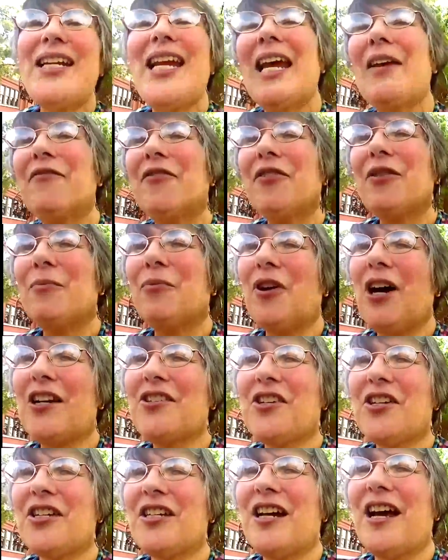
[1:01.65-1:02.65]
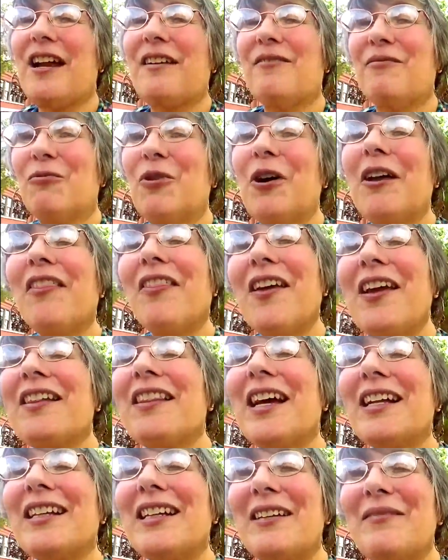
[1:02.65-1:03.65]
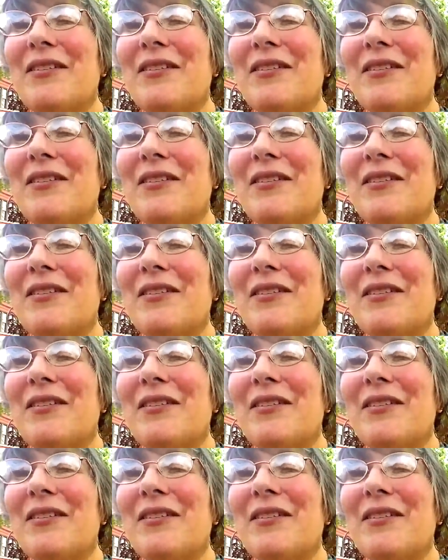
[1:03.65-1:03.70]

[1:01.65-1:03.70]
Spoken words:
name for the project yet. One thing that